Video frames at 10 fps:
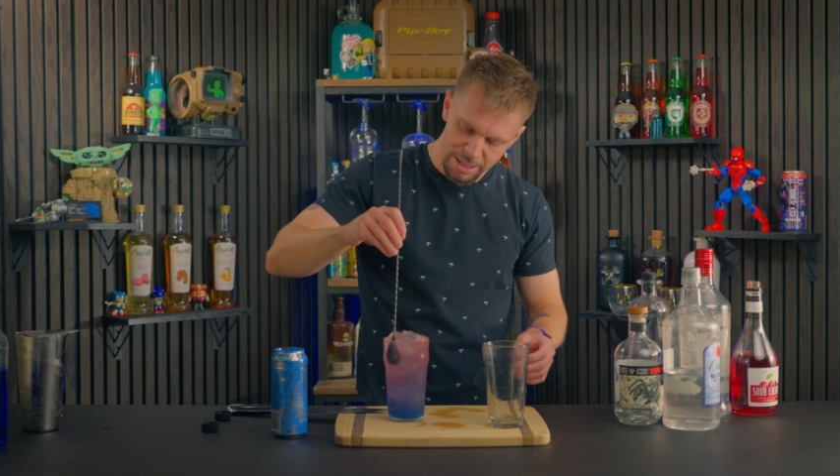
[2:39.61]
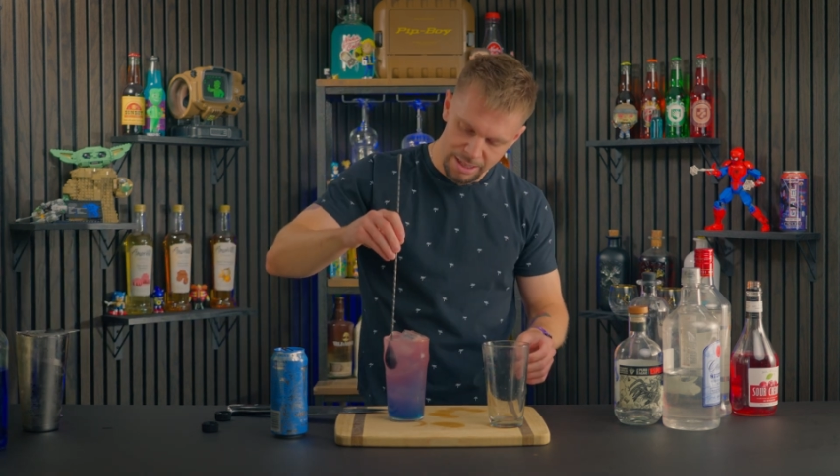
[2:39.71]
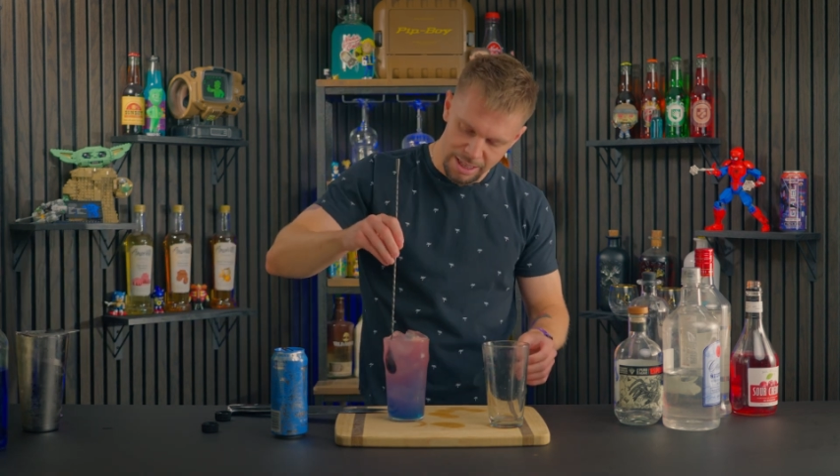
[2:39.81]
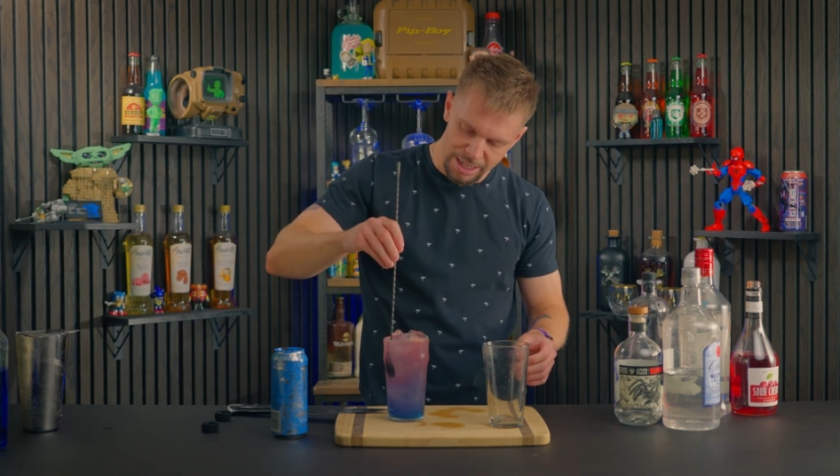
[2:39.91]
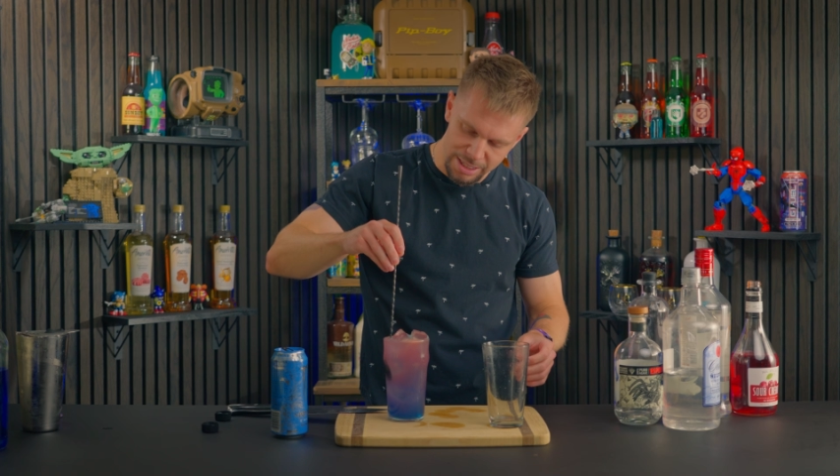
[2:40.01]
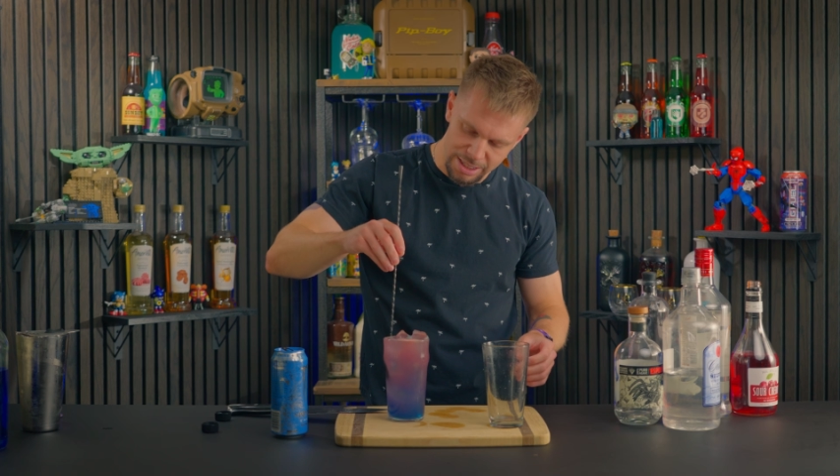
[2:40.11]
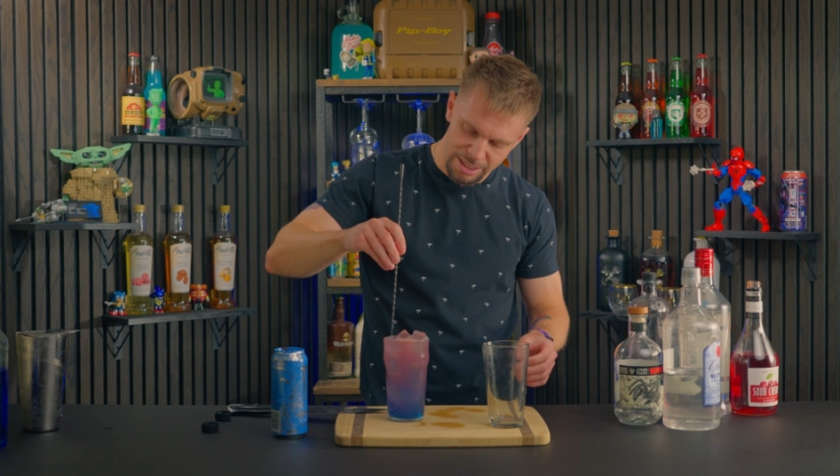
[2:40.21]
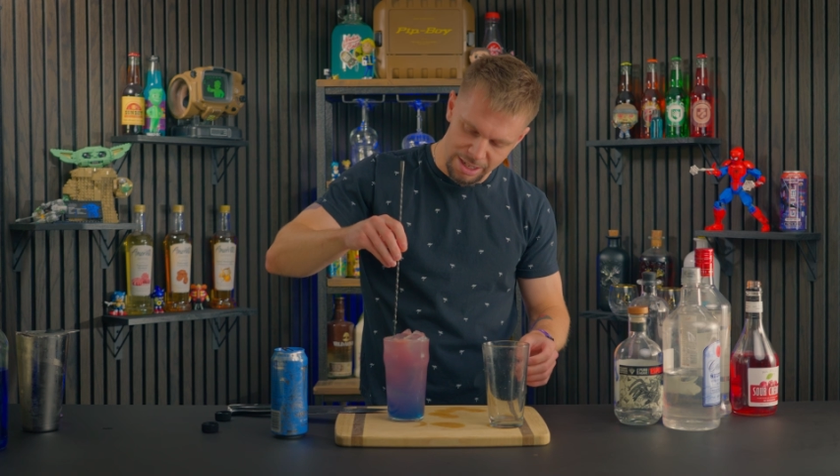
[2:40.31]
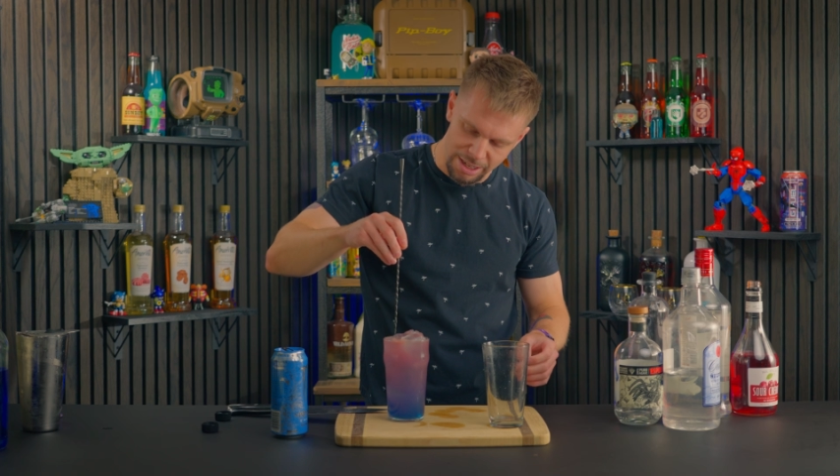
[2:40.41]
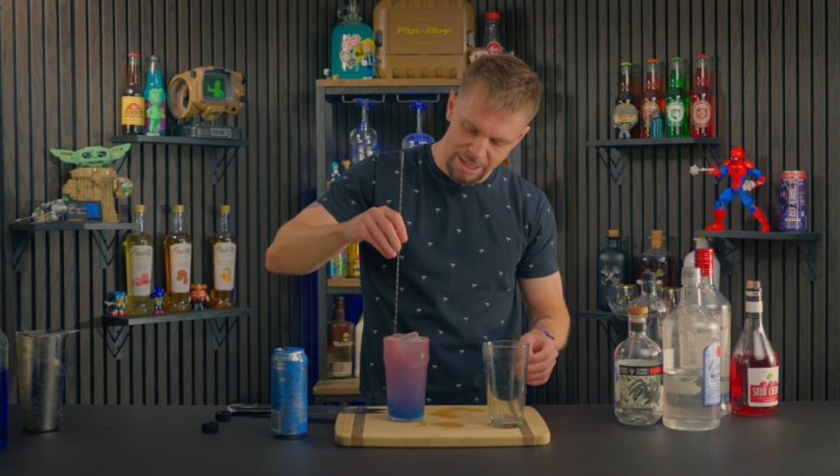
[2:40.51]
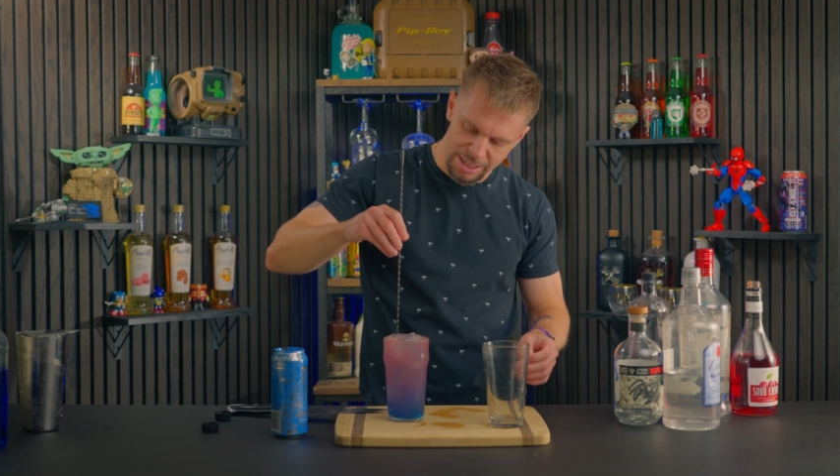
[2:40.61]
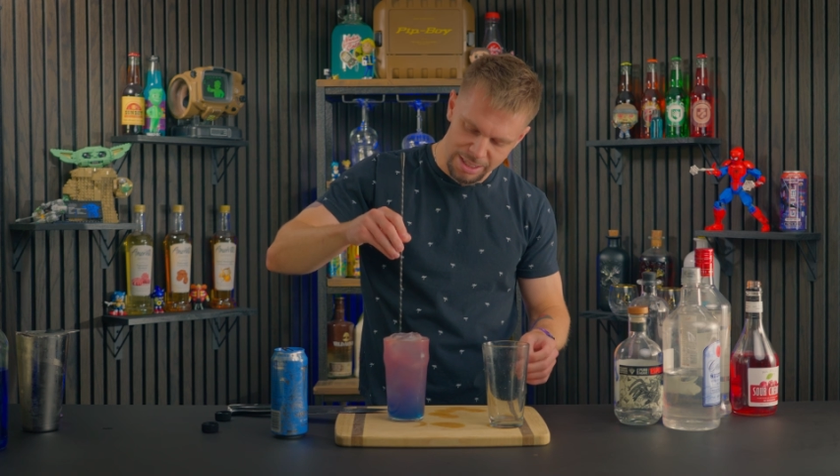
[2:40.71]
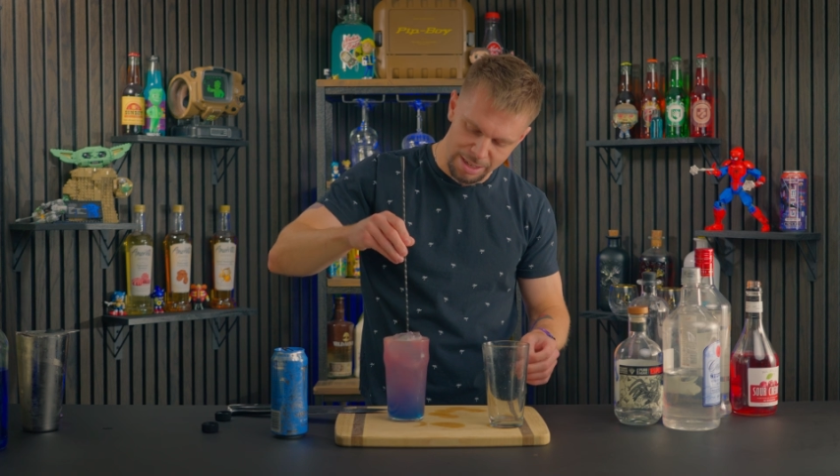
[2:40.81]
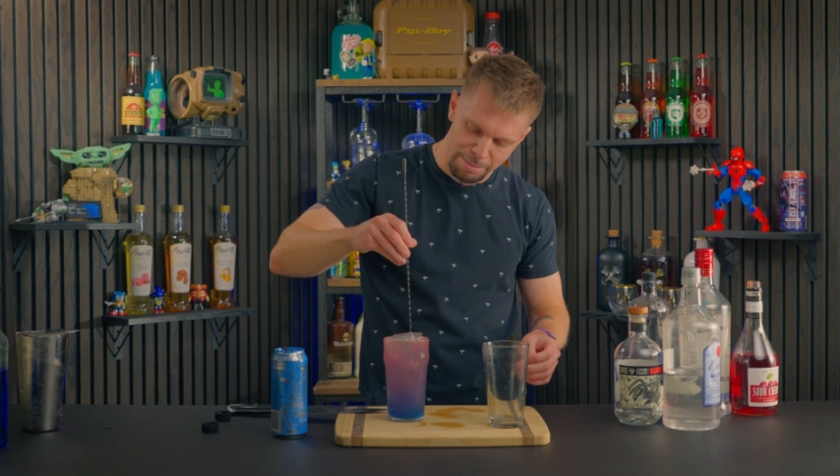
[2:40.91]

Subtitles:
Let's stir this and